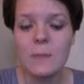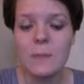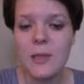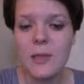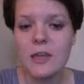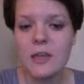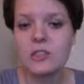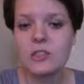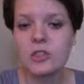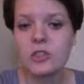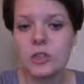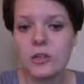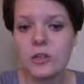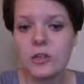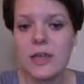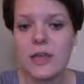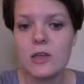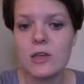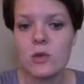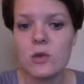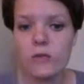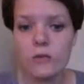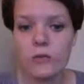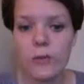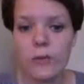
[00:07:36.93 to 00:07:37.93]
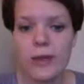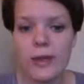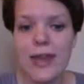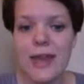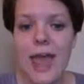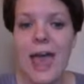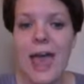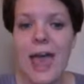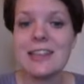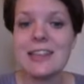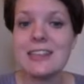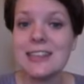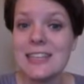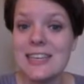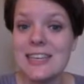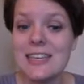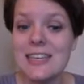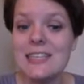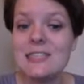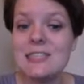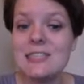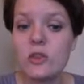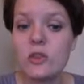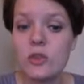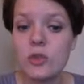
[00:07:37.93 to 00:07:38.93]
make sure that you have written at
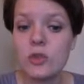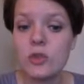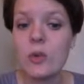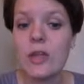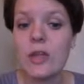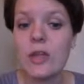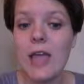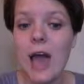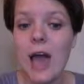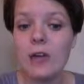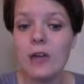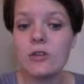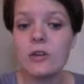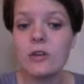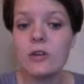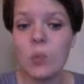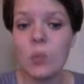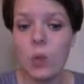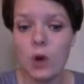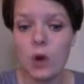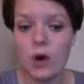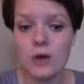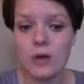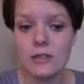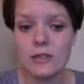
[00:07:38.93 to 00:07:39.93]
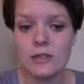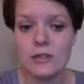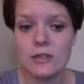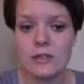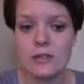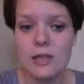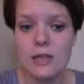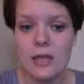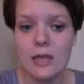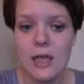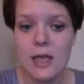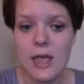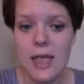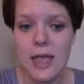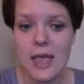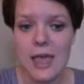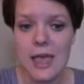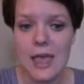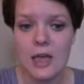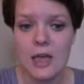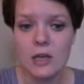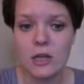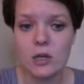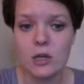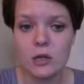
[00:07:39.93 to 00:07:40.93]
least 300 words
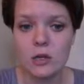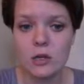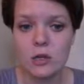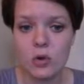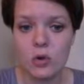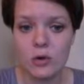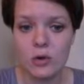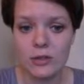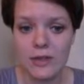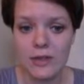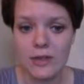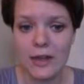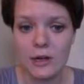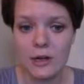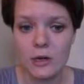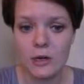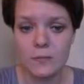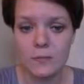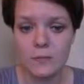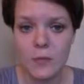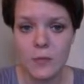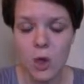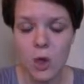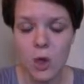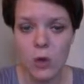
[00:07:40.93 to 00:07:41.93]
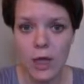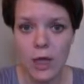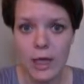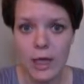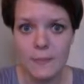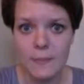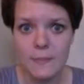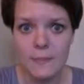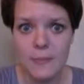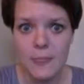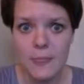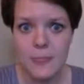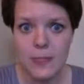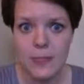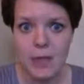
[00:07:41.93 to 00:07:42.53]
in your letter, okay?